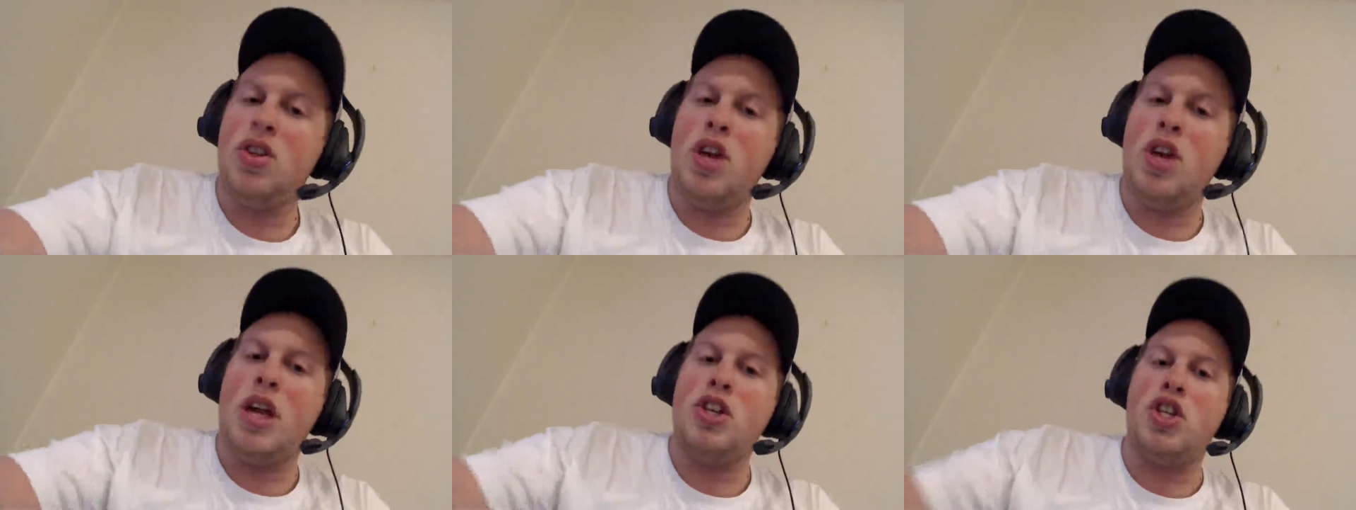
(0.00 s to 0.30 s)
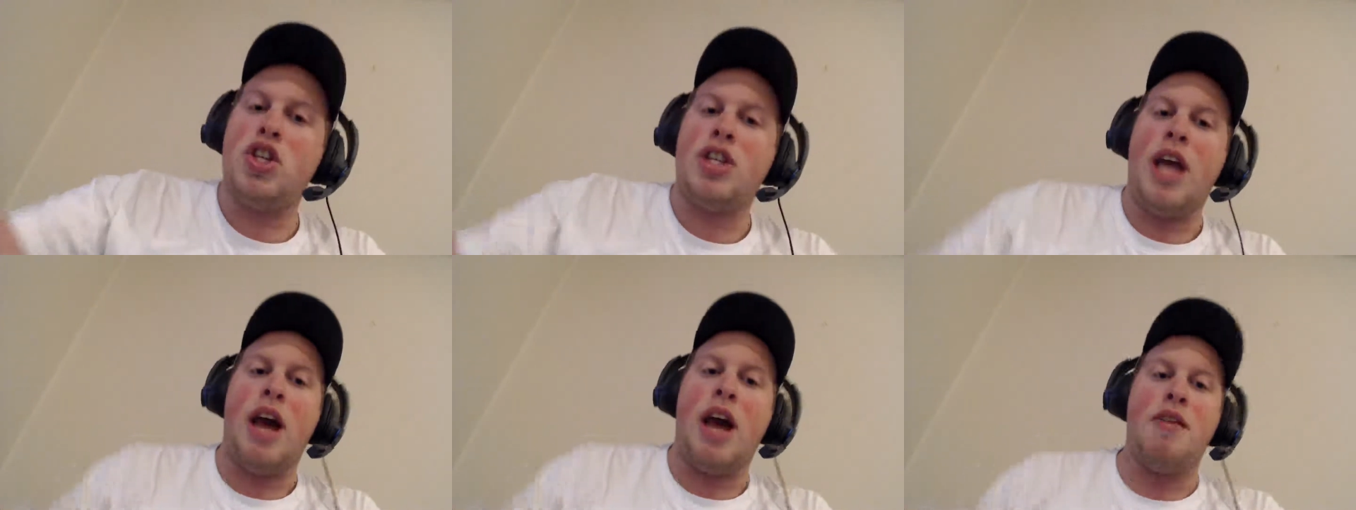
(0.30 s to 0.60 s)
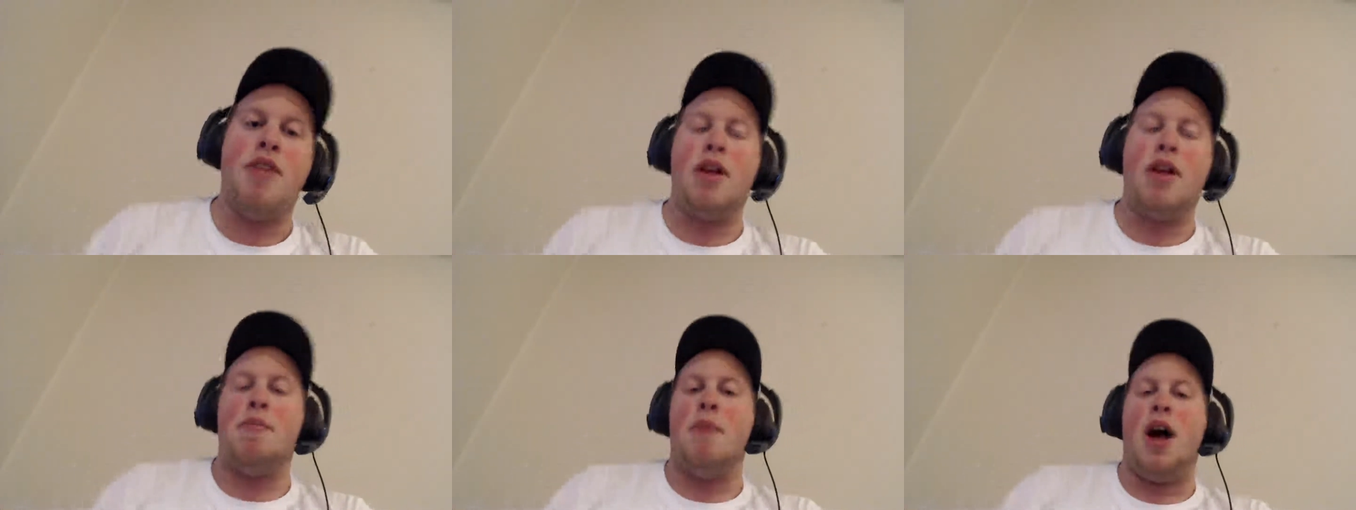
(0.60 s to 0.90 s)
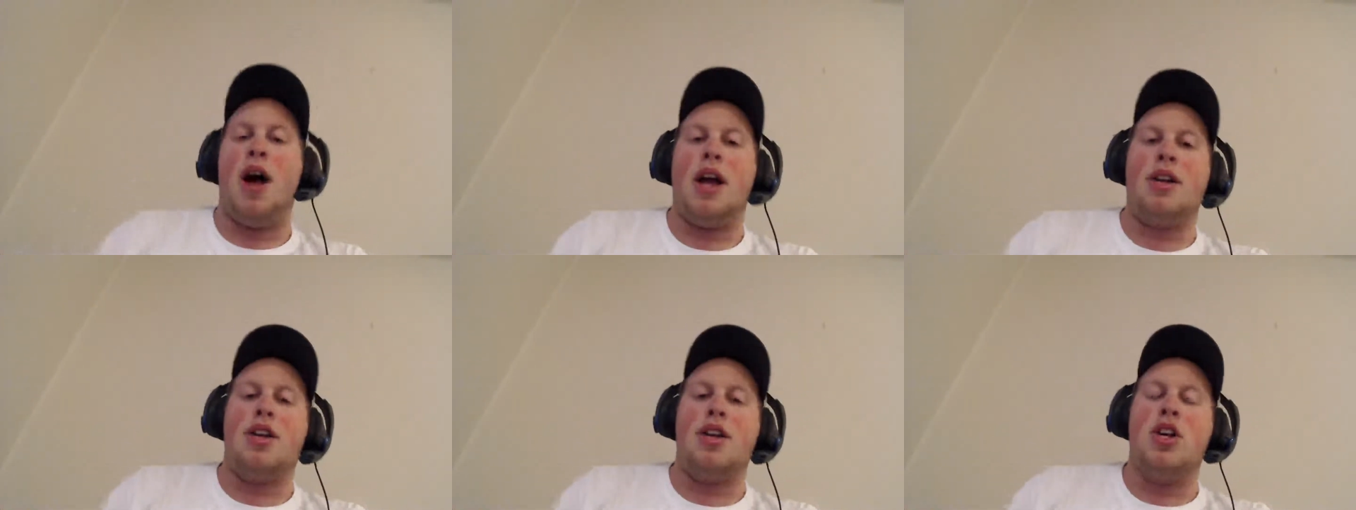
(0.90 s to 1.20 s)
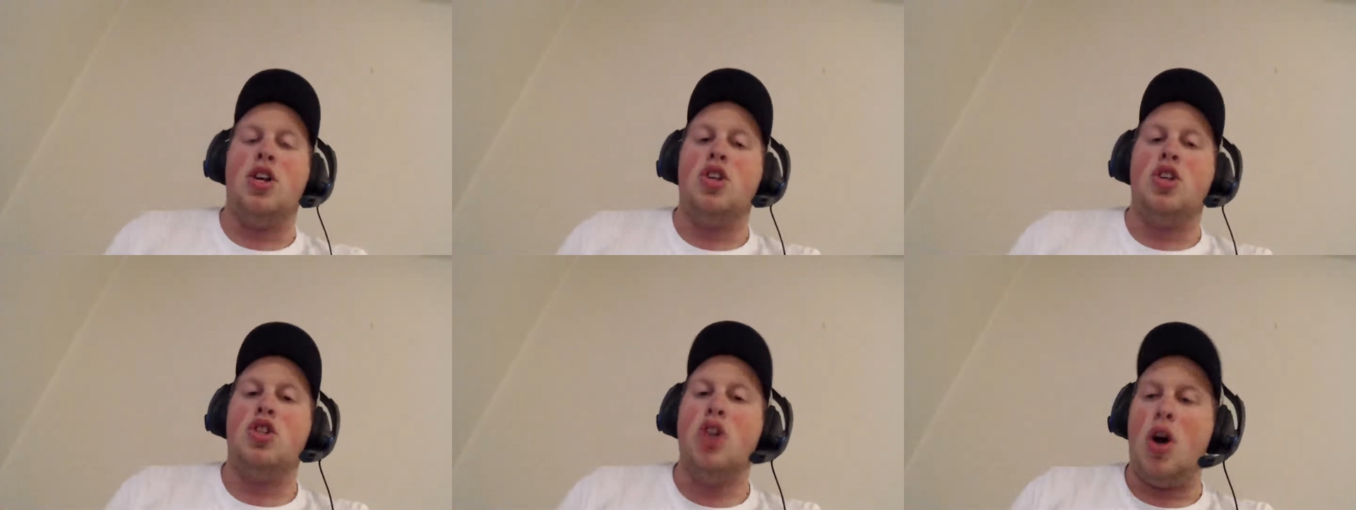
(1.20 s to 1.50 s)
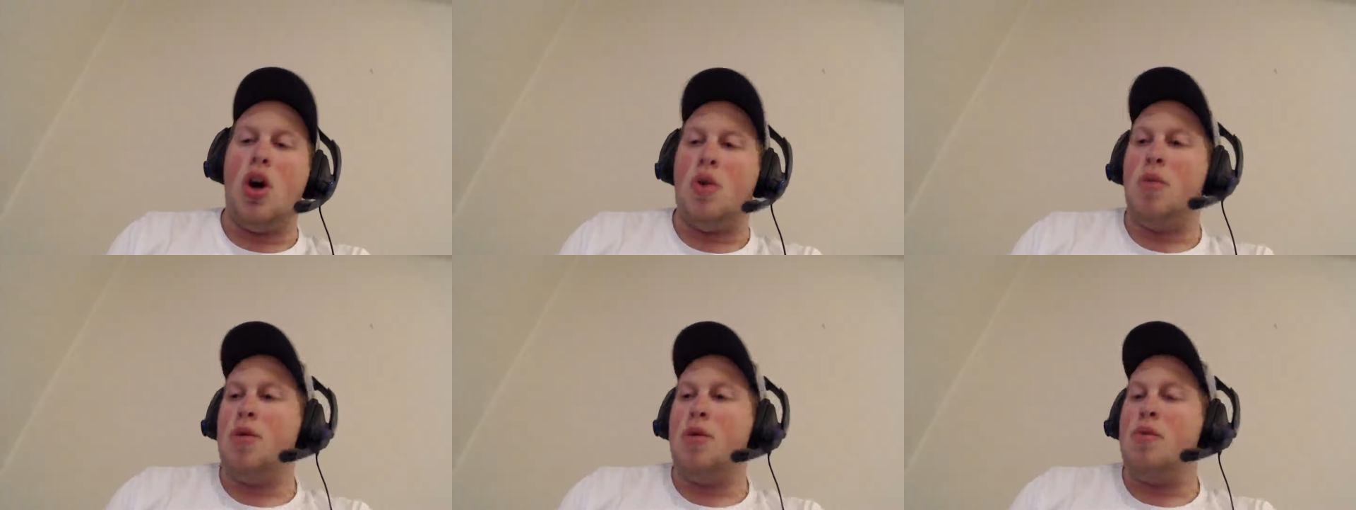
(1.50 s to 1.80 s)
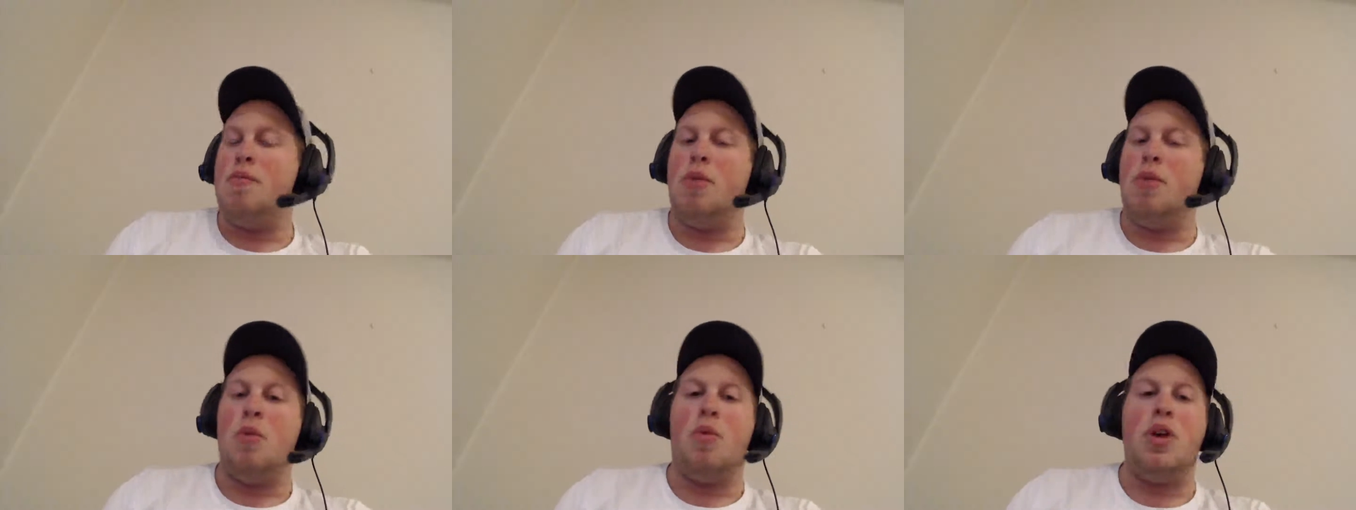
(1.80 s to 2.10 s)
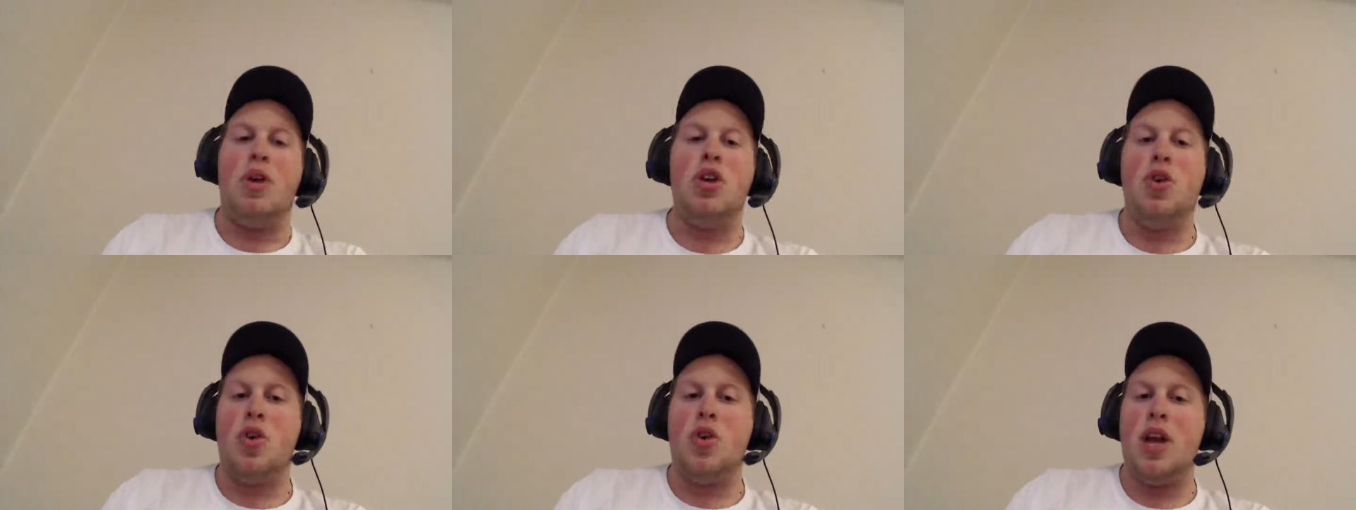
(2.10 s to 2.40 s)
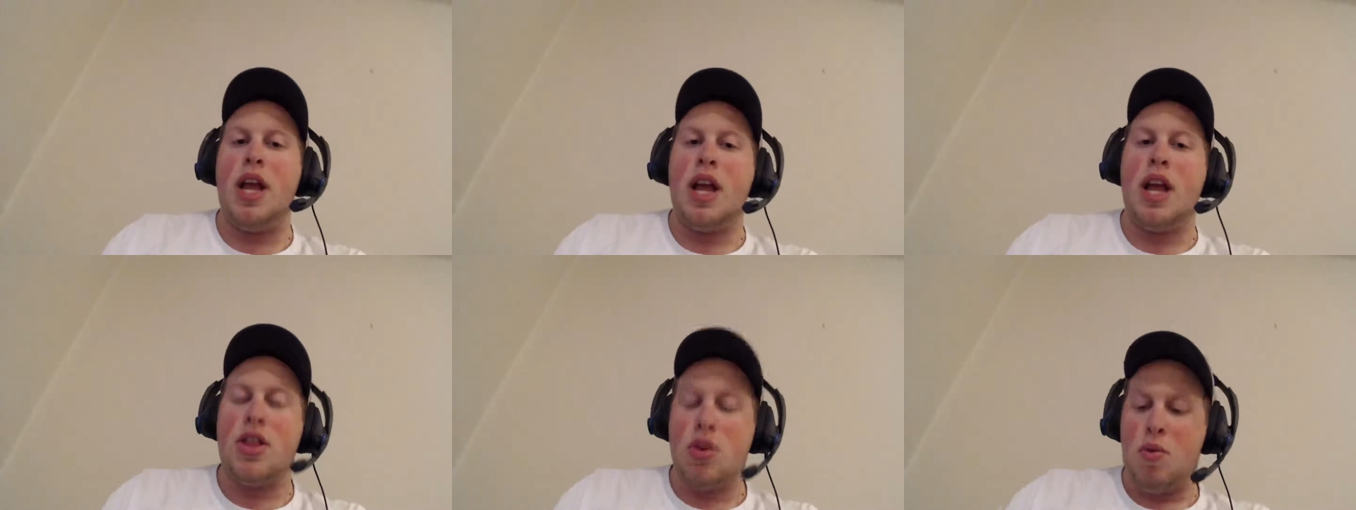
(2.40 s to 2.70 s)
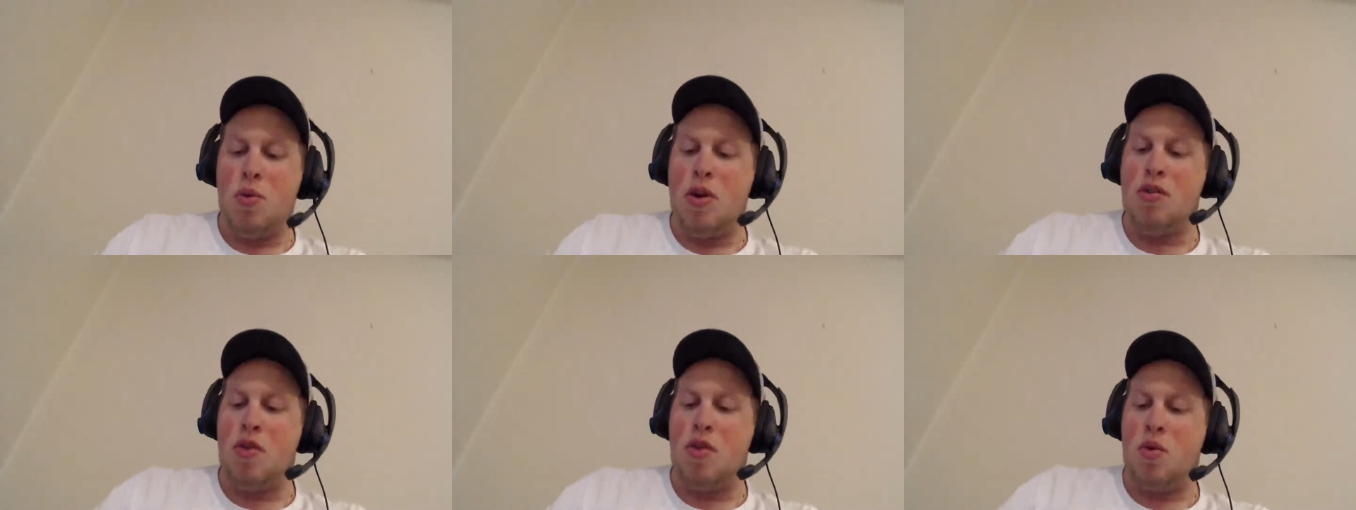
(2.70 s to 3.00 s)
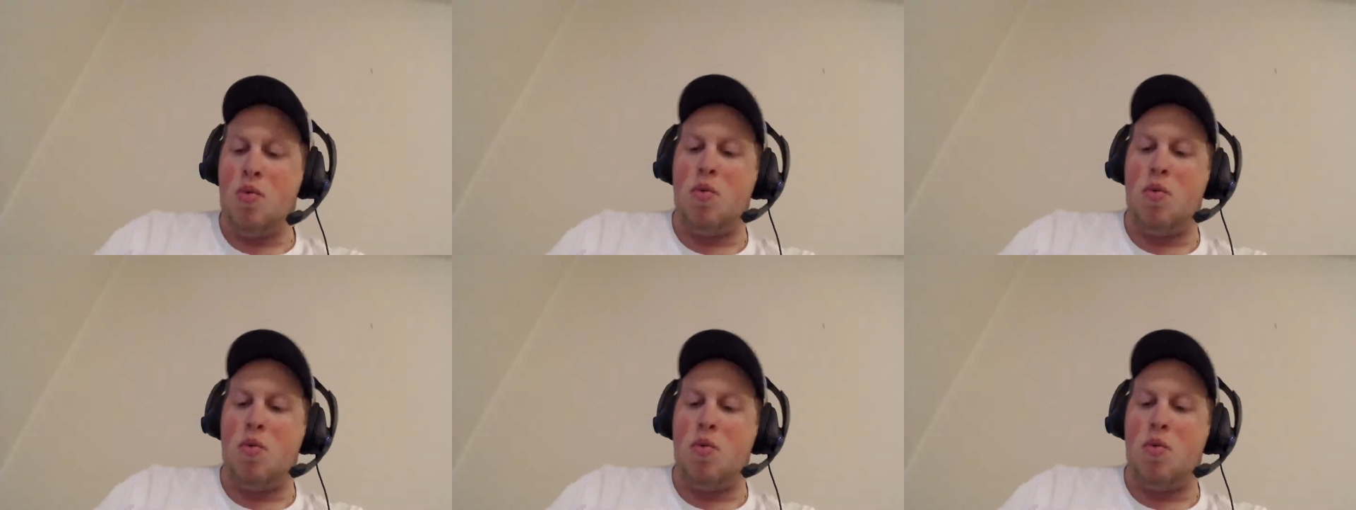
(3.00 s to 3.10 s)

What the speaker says: And just have that in mind. So, but when you're at the river,